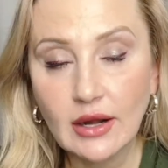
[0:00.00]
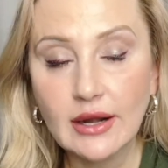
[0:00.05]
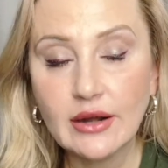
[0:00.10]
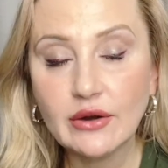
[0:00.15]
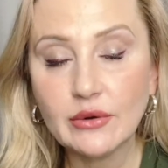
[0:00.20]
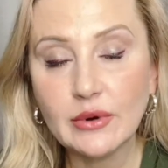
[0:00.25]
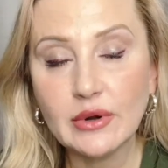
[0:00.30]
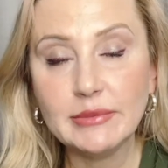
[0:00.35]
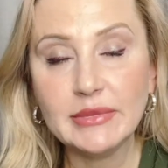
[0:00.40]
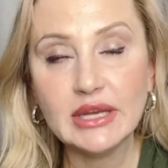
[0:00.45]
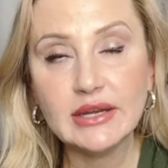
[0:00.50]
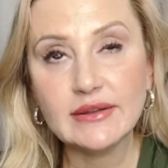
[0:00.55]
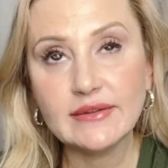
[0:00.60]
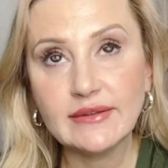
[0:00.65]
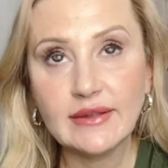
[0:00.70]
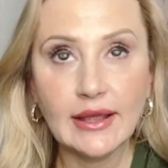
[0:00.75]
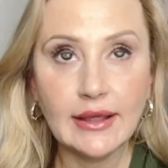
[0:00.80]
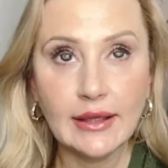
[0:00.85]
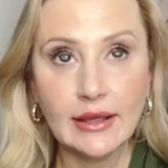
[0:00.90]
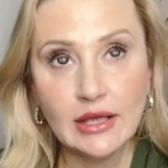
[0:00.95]
And I don't mean to
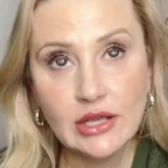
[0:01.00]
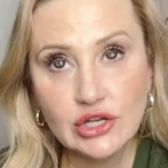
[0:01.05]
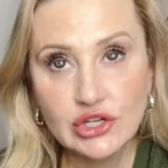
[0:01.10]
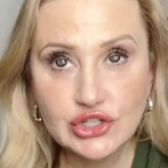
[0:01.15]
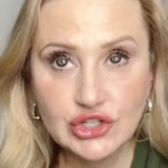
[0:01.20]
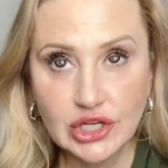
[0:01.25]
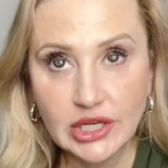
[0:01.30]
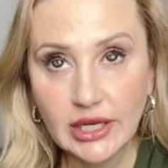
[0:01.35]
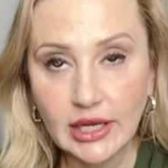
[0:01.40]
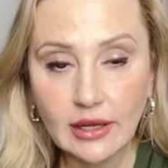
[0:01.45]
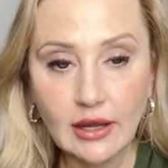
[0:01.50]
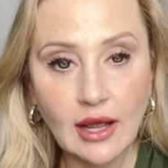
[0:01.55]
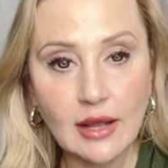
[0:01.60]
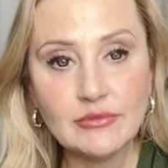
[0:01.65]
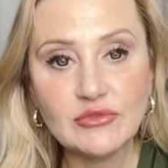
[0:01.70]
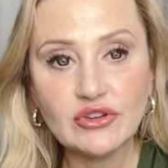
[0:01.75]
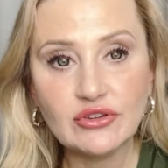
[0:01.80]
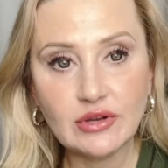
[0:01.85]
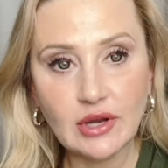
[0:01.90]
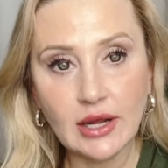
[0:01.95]
say she,
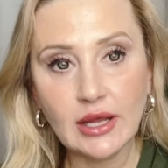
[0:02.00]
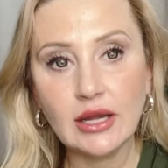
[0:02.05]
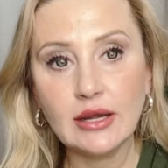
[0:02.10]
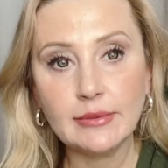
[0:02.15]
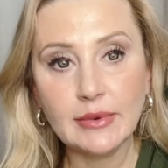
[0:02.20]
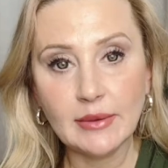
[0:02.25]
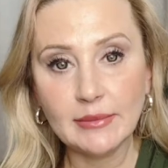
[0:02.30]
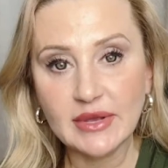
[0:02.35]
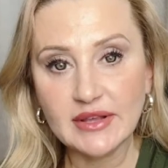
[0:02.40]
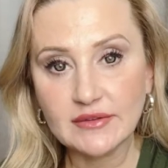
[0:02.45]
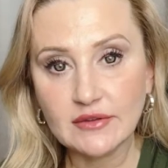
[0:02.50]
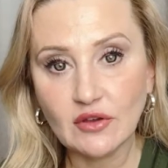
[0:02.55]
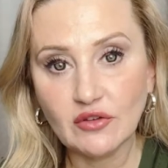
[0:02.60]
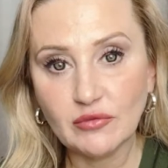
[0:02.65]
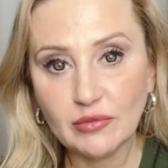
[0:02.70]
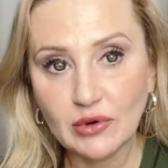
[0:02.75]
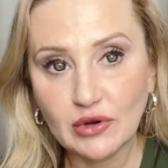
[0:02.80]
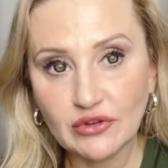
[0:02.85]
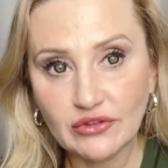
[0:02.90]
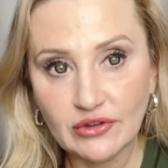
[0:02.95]
I'm just talking about
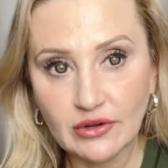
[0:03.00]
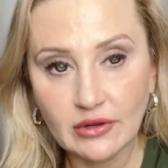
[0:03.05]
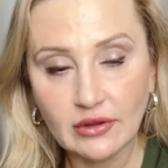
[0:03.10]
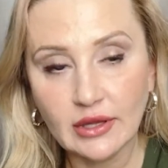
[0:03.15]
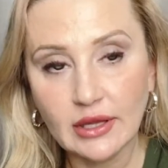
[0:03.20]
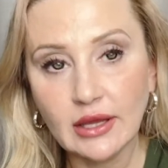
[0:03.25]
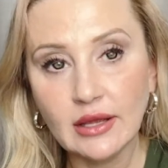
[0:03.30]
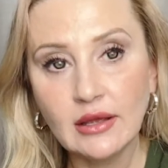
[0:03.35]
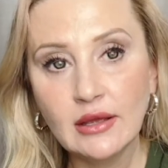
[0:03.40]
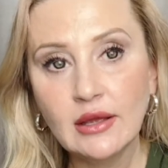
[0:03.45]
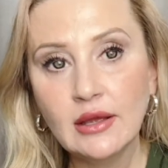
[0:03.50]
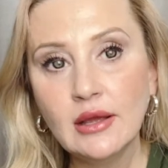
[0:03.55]
myself personally.